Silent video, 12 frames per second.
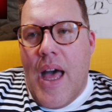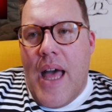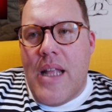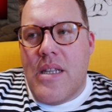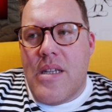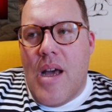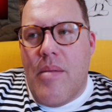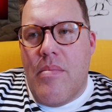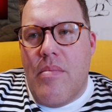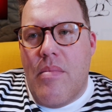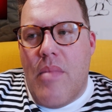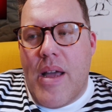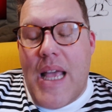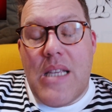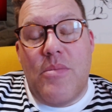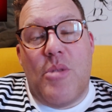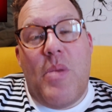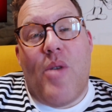And I
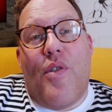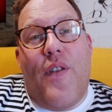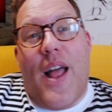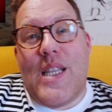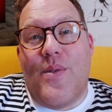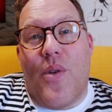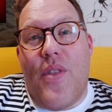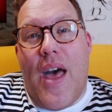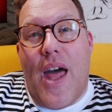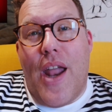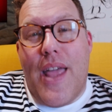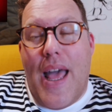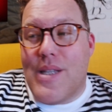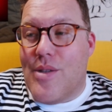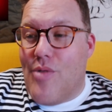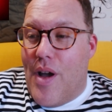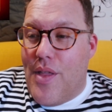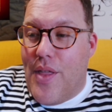guess I'm just being reflective on that. And I
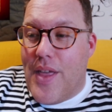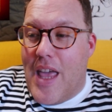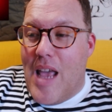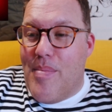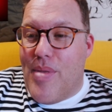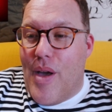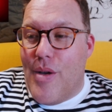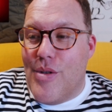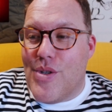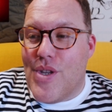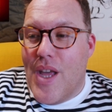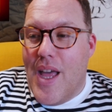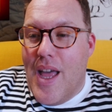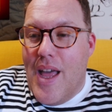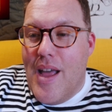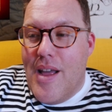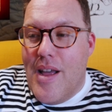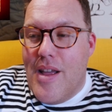guess rather than keep those,
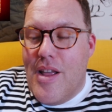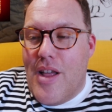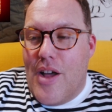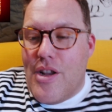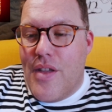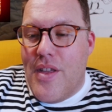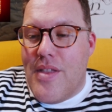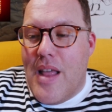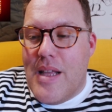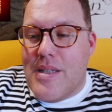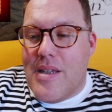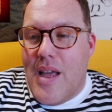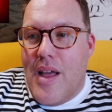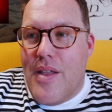I don't think there's